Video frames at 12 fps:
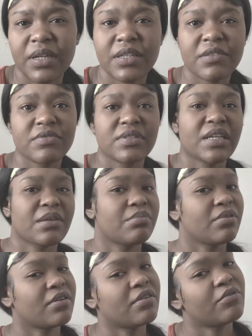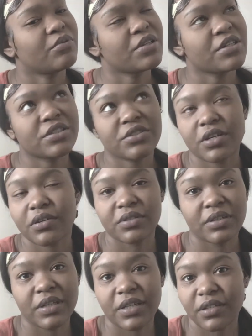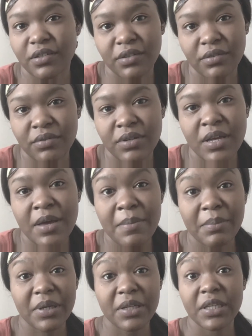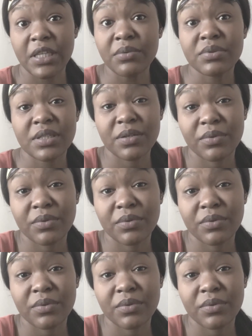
And it was like, bro, when is y'all gonna let it go? But he was in the